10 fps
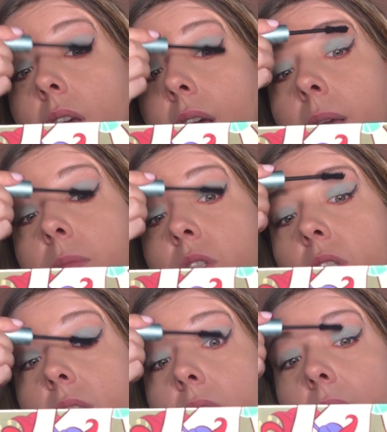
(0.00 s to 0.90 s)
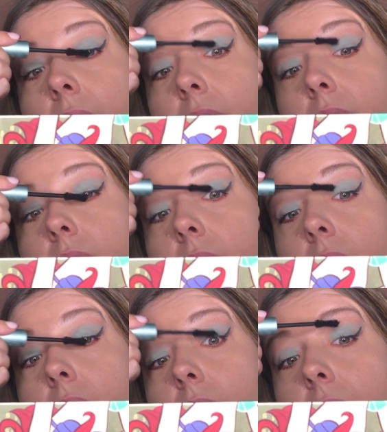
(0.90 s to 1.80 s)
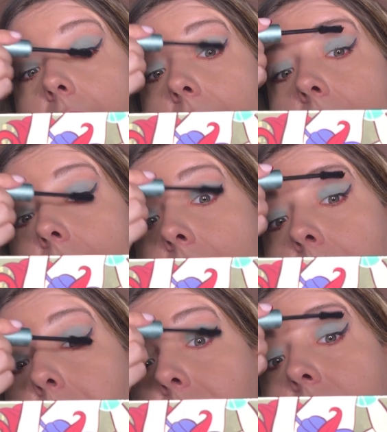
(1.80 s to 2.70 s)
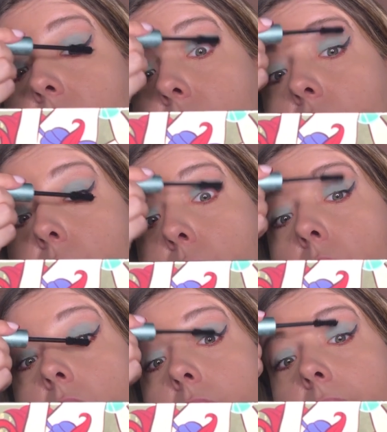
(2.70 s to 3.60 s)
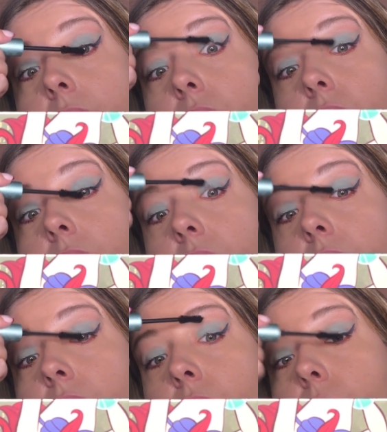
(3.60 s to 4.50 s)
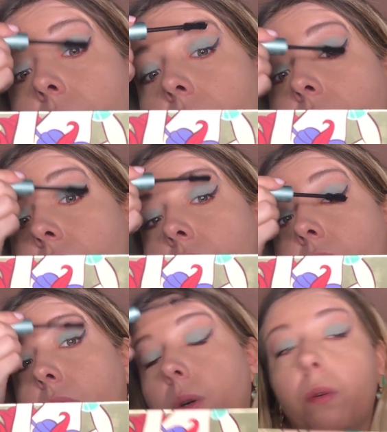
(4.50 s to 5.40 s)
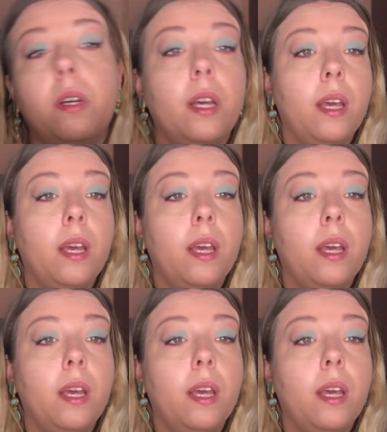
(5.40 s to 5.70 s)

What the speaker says: I'm just like happy to get to the new year, you know.